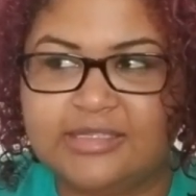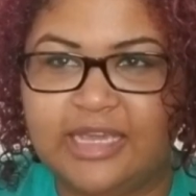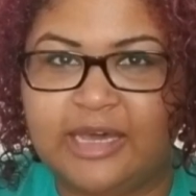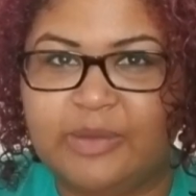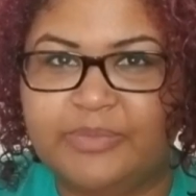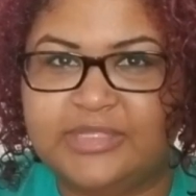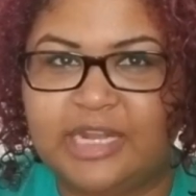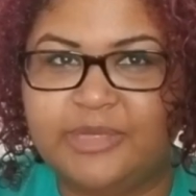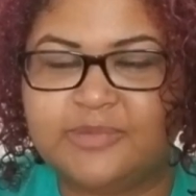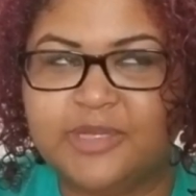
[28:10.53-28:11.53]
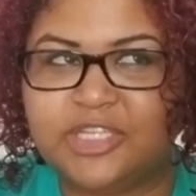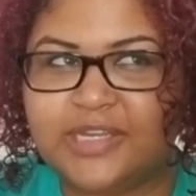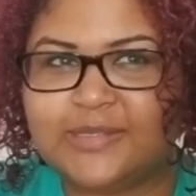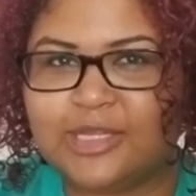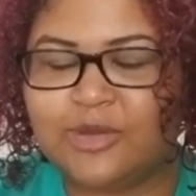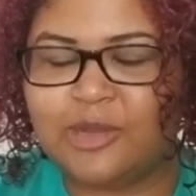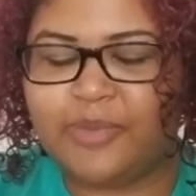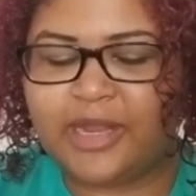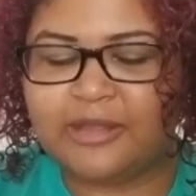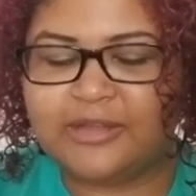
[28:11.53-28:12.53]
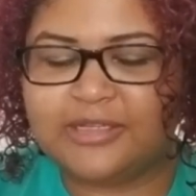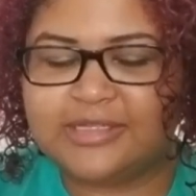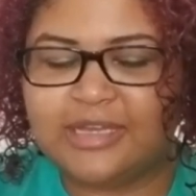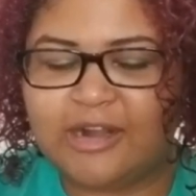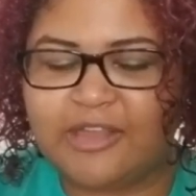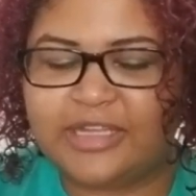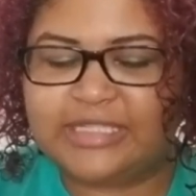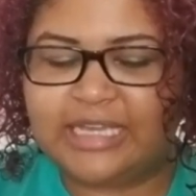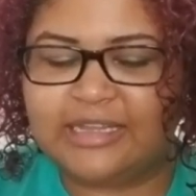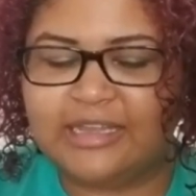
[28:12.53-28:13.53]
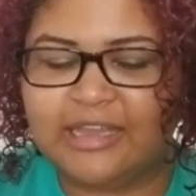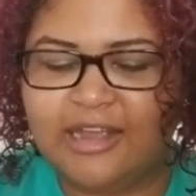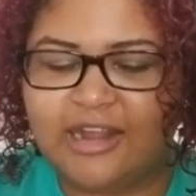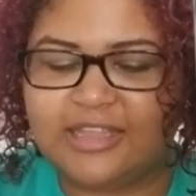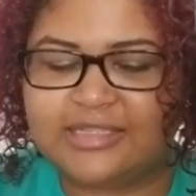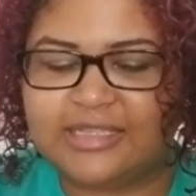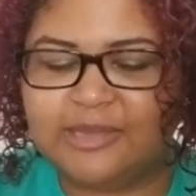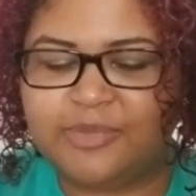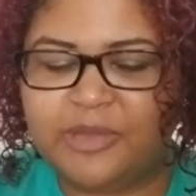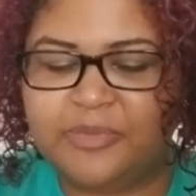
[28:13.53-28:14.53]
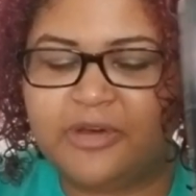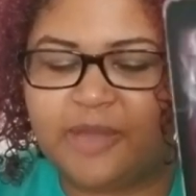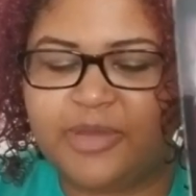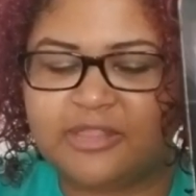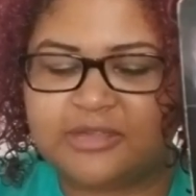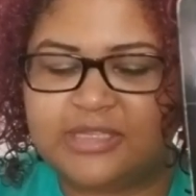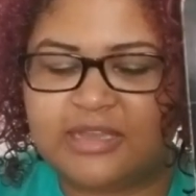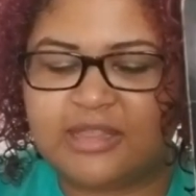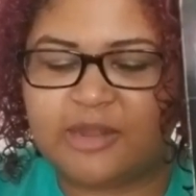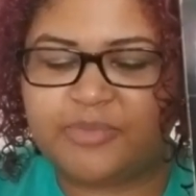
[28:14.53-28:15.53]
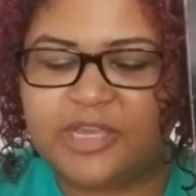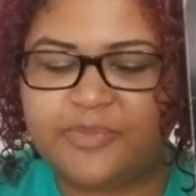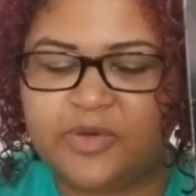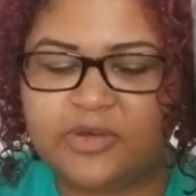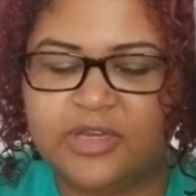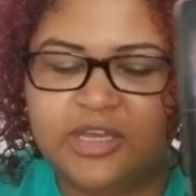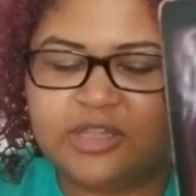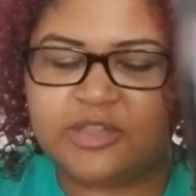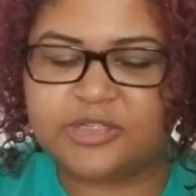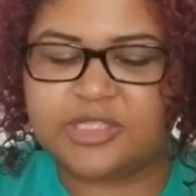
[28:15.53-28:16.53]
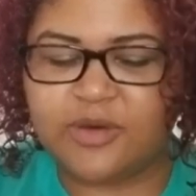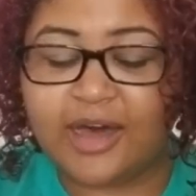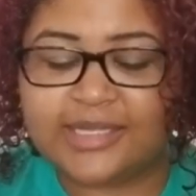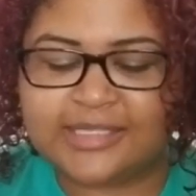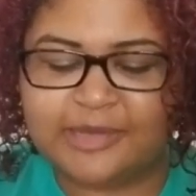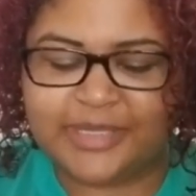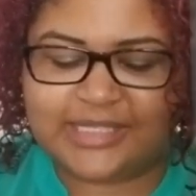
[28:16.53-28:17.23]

damn, did I miss my chance with the Queen of Pentacles? Are they dating? Are they seeing people? I bet they're seeing a lot of people. They're so awesome.